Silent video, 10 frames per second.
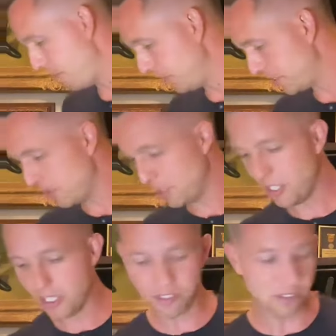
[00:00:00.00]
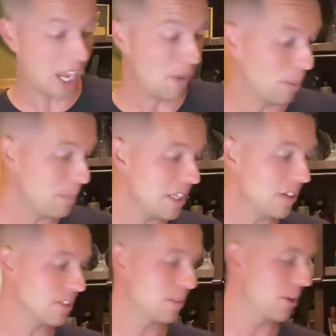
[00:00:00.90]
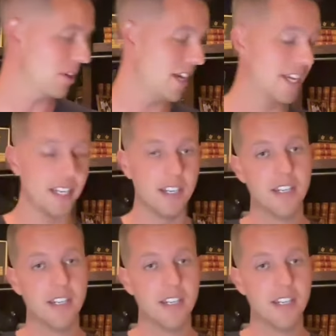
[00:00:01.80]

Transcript: everyone's doing hauls. I won't be here tomorrow night,